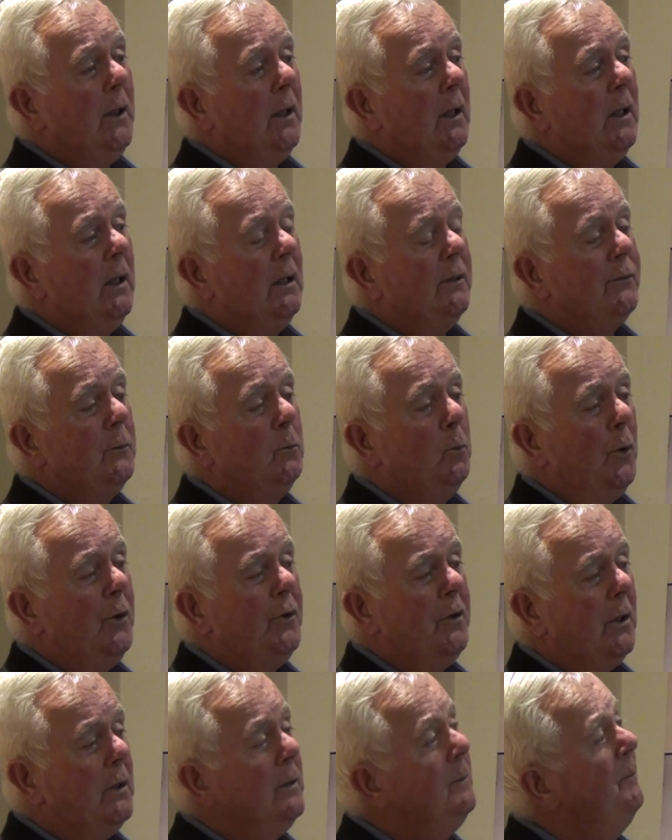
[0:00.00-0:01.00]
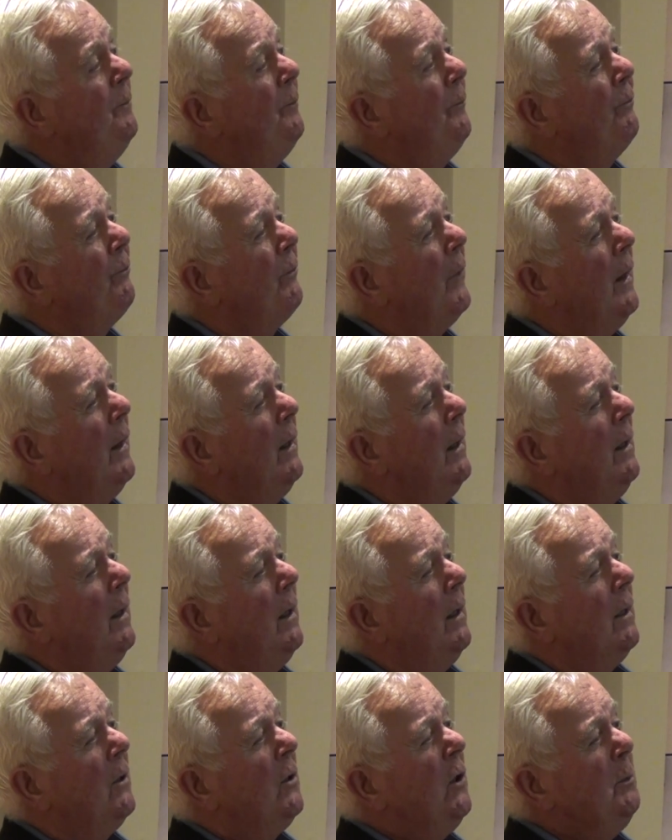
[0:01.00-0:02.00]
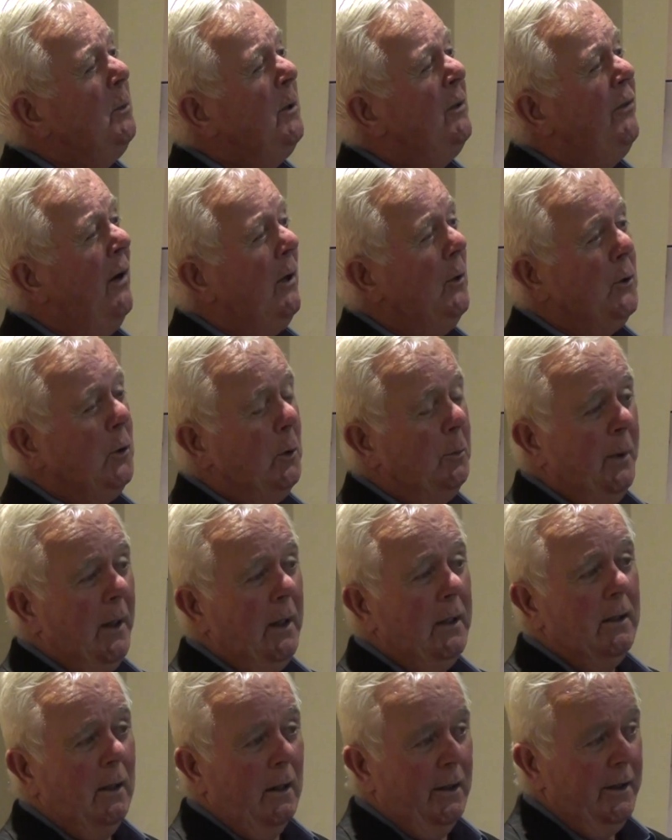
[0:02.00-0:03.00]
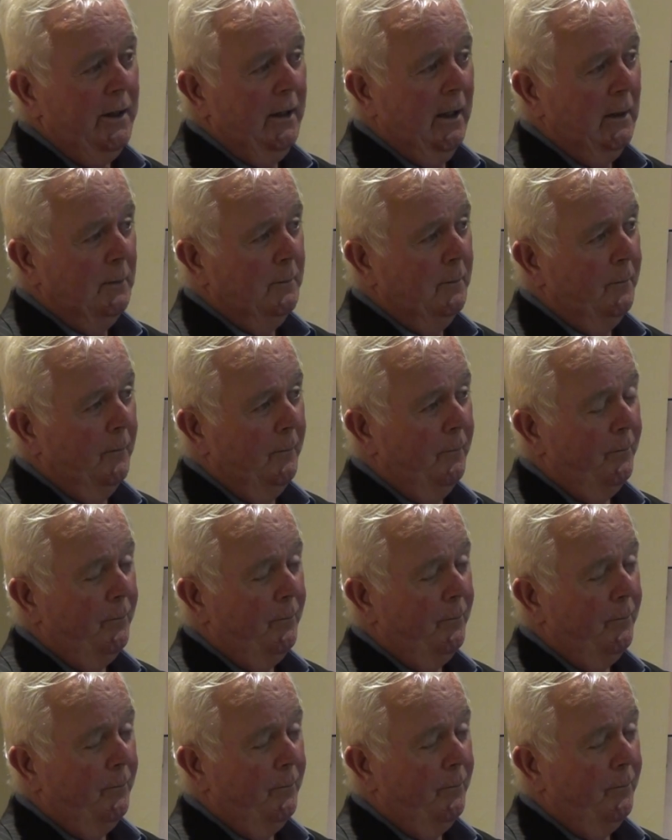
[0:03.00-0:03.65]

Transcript: and I often wonder, could it be followed up in Nottingham?